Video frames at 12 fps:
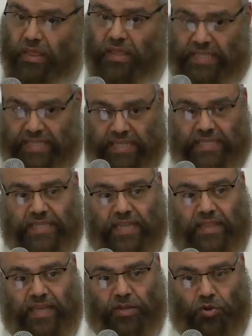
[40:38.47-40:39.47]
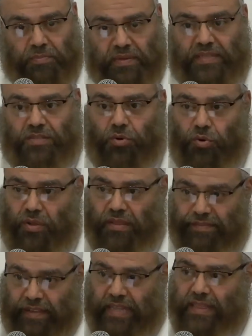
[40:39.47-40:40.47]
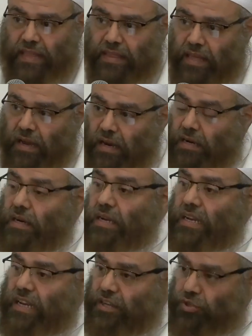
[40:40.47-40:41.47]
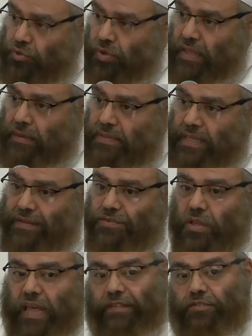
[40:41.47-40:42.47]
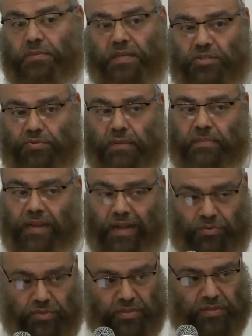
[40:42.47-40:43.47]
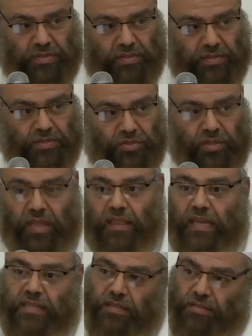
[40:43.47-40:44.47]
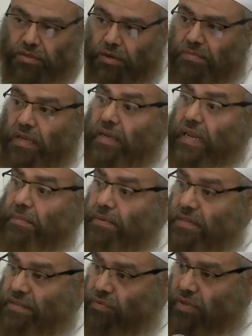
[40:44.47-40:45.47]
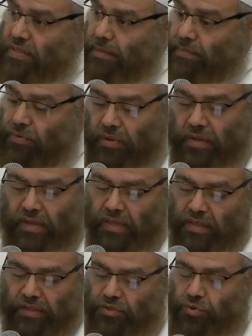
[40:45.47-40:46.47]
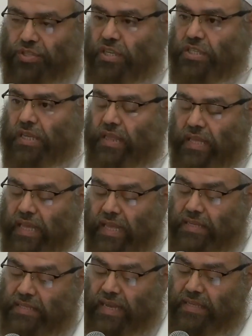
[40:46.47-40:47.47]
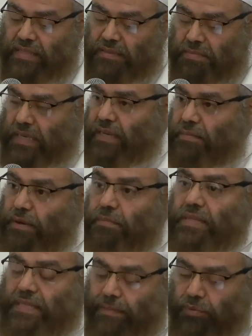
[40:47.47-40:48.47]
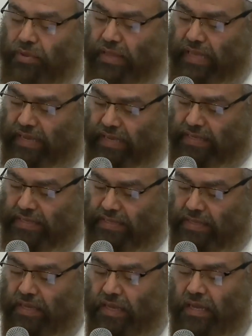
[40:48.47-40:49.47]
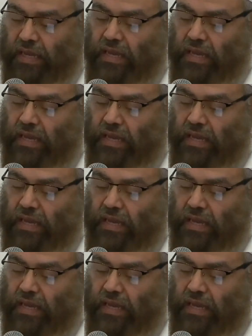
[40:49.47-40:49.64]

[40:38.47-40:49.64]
with the sins that they commit or the fact that they are enjoying themselves, so they have to be extremely loud. So then they disturb their neighbors, for example. There's no such a thing as being permissible in that case.